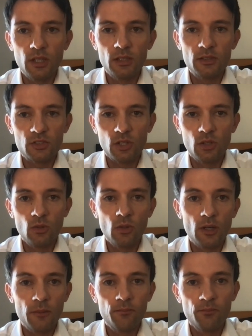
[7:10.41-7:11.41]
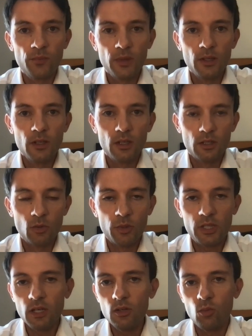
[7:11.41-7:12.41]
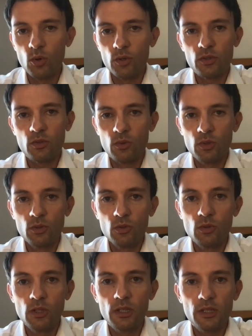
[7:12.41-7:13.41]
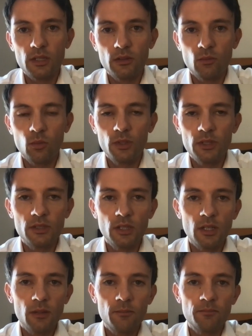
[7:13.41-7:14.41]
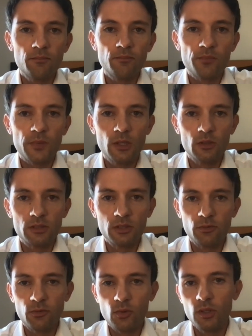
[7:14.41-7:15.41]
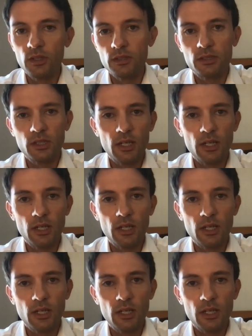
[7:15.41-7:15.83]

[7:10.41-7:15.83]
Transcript: And so we kind of worked through with different